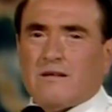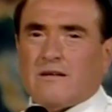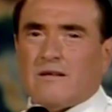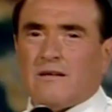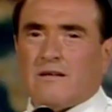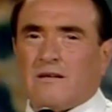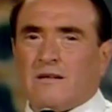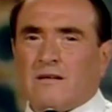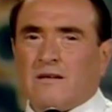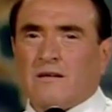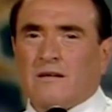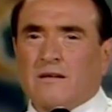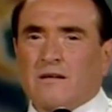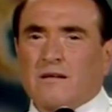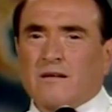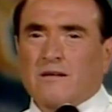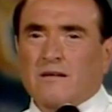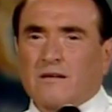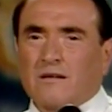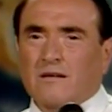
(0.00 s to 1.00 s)

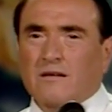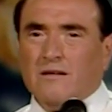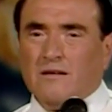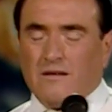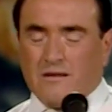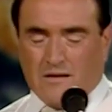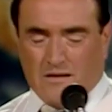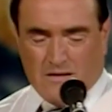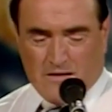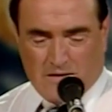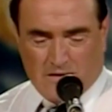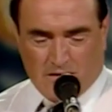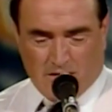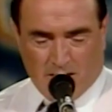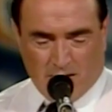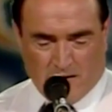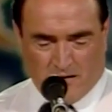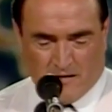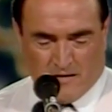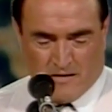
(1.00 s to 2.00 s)

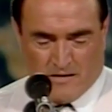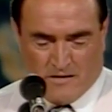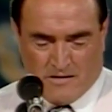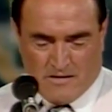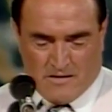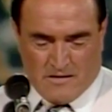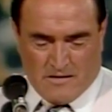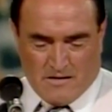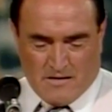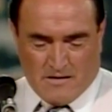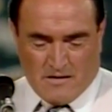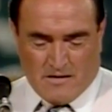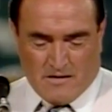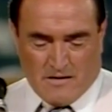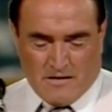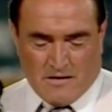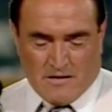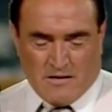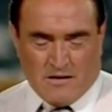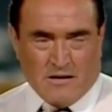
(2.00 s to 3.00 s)

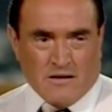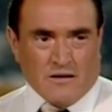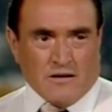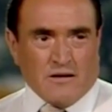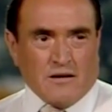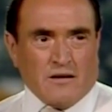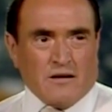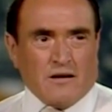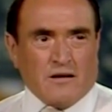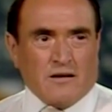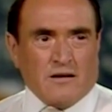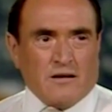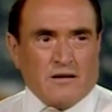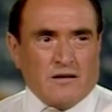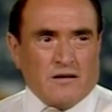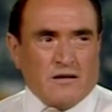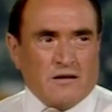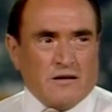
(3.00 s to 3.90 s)
No one is speaking in this clip.